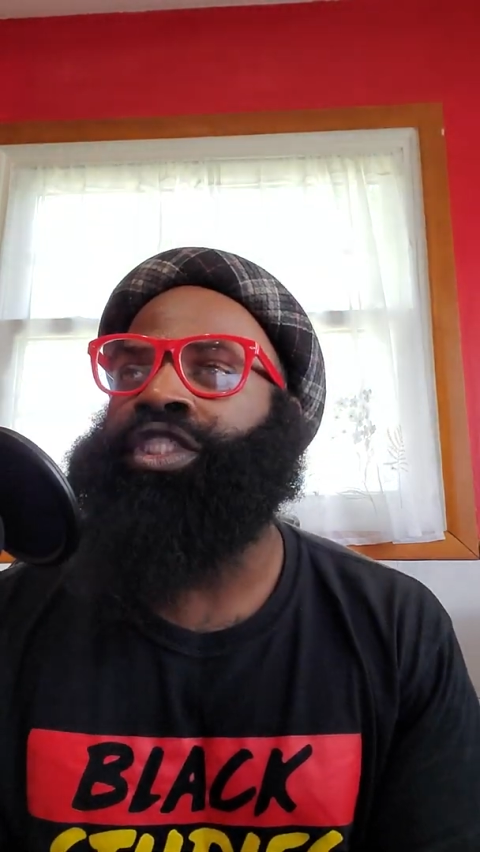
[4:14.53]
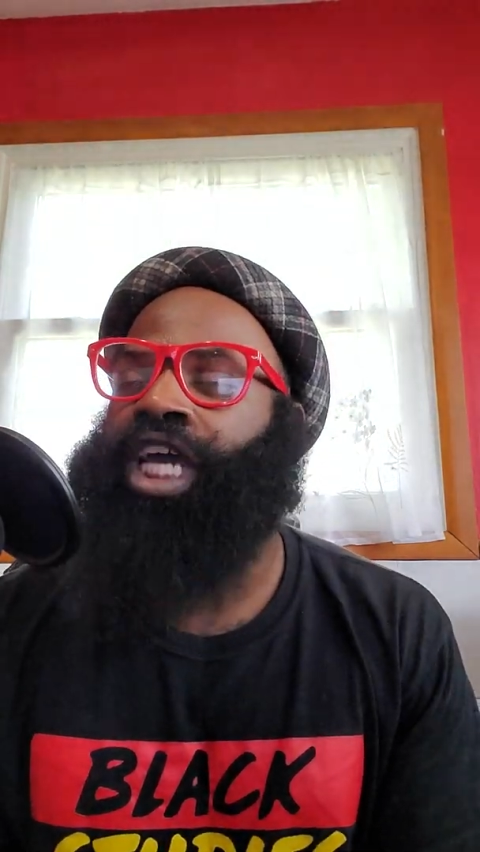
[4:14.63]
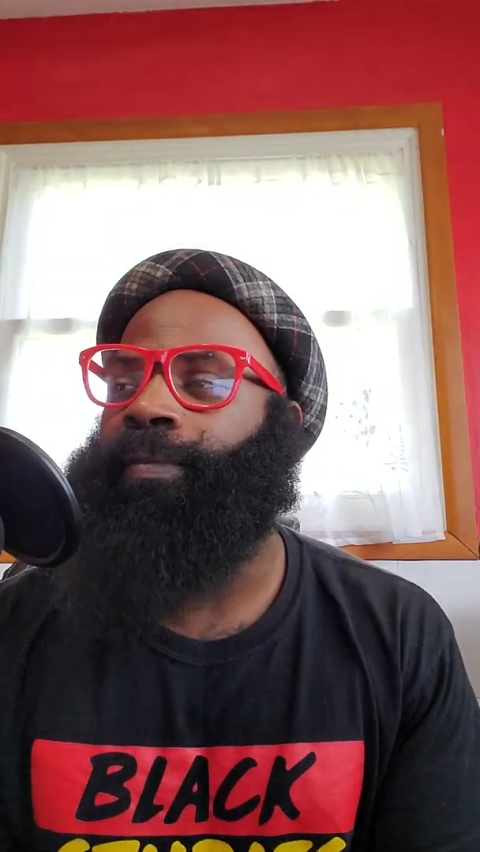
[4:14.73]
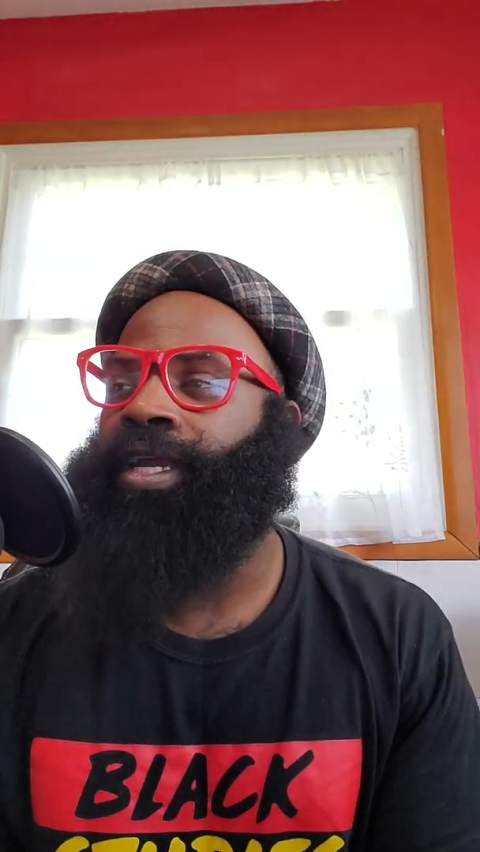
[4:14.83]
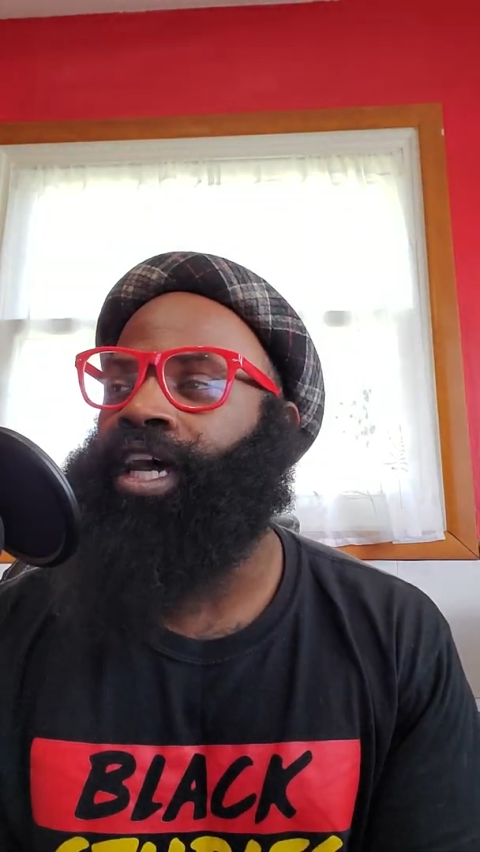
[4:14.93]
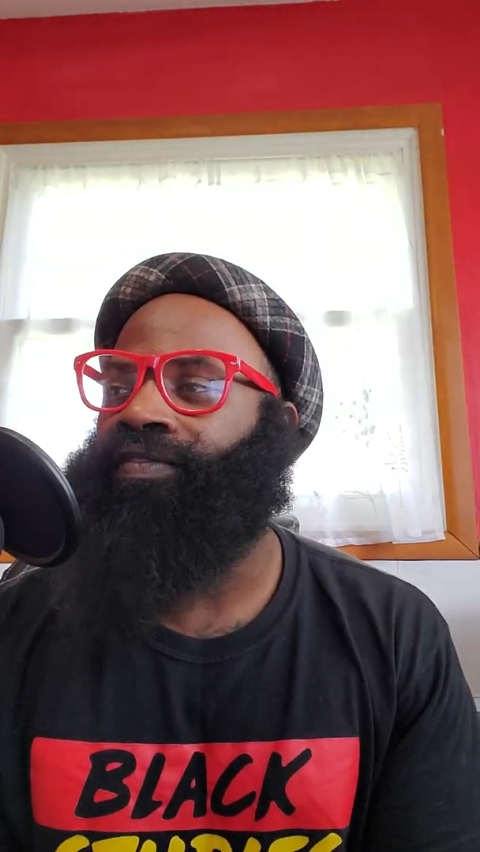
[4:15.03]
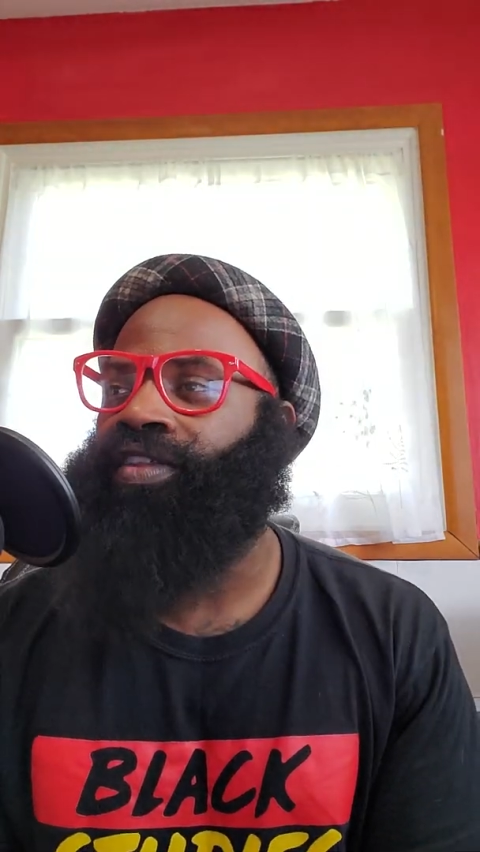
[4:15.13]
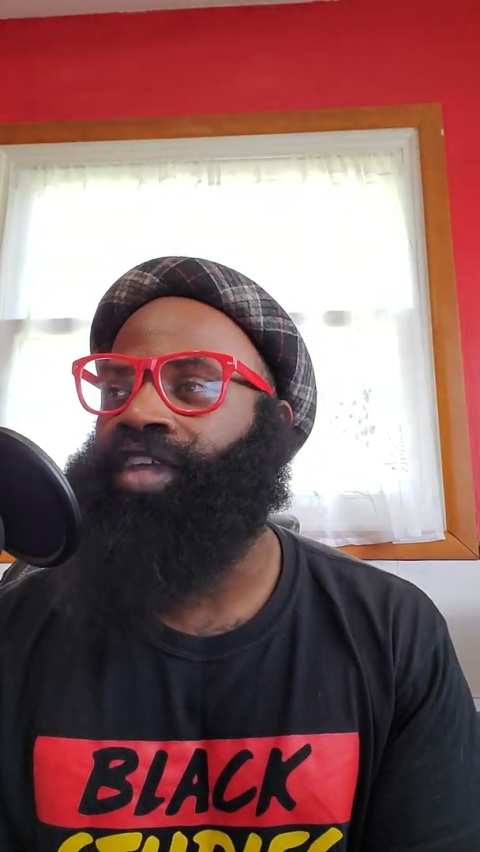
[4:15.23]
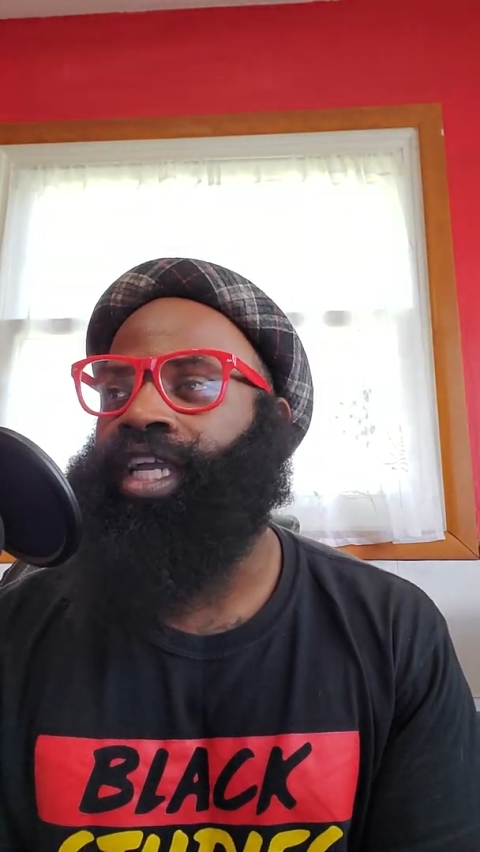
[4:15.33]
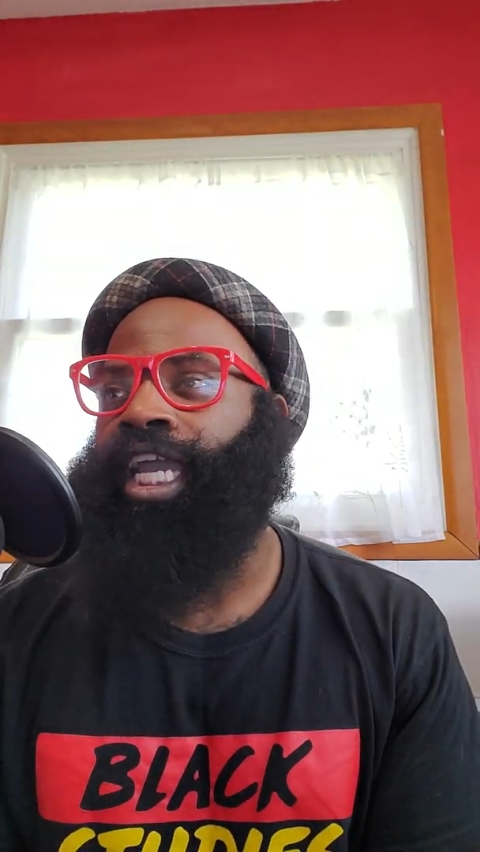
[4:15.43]
dumb enough
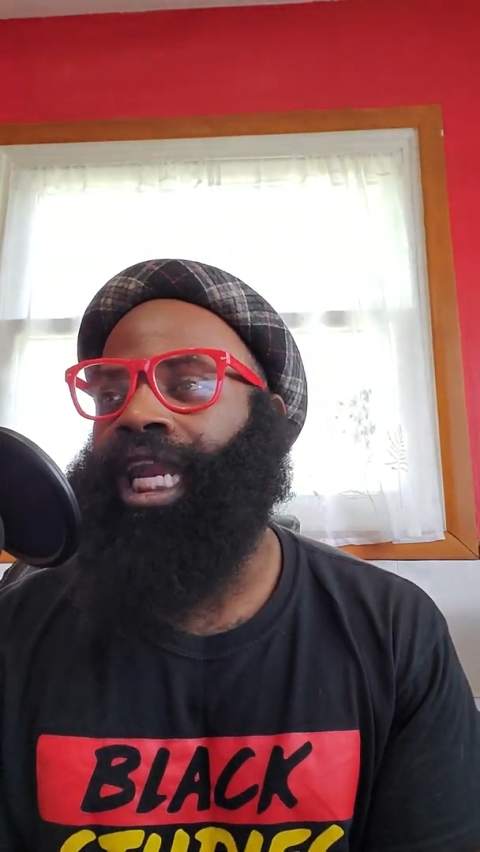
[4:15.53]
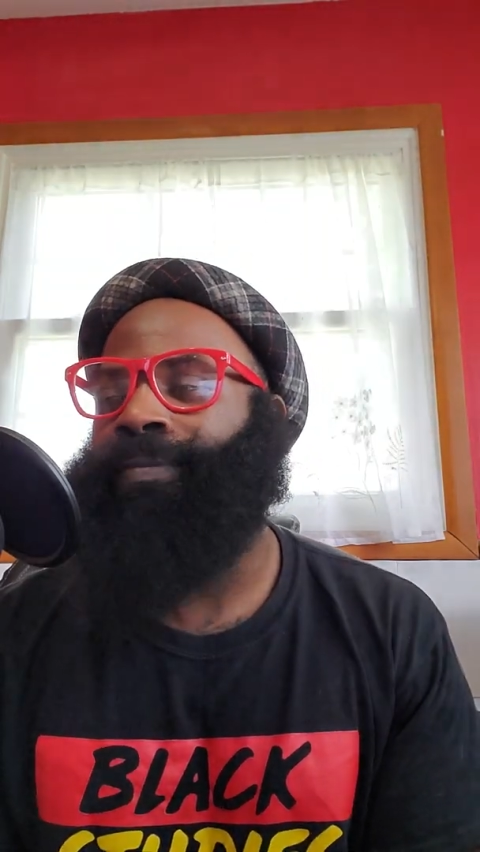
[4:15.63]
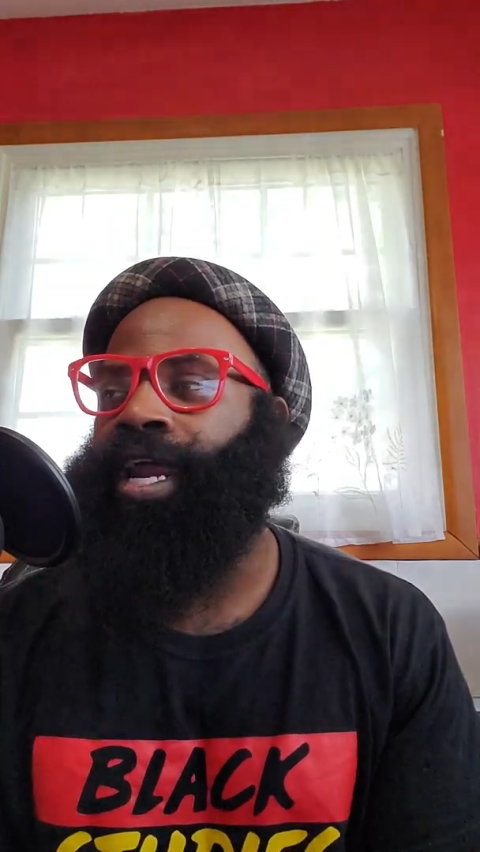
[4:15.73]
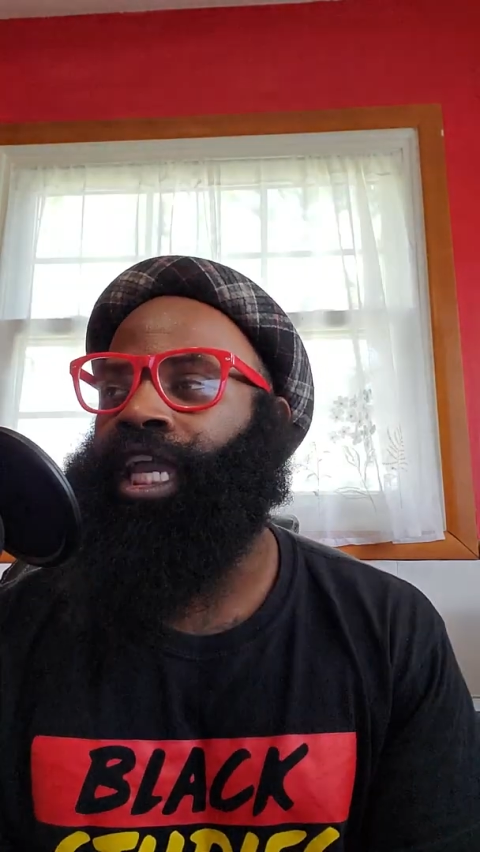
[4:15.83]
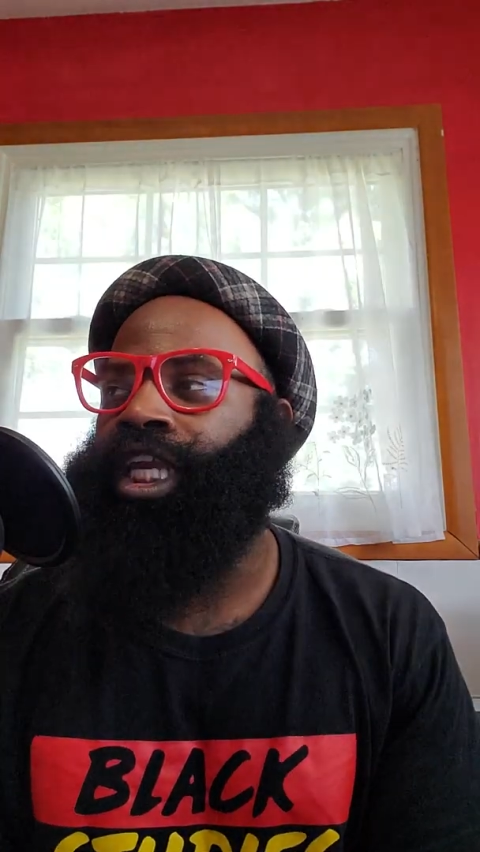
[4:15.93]
to think anybody